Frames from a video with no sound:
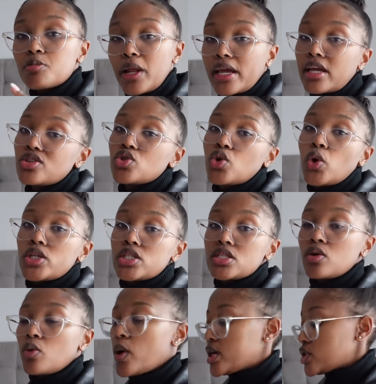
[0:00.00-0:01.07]
blanket to go into
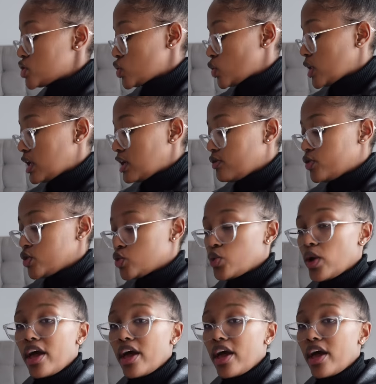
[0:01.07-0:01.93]
the wash so that if we do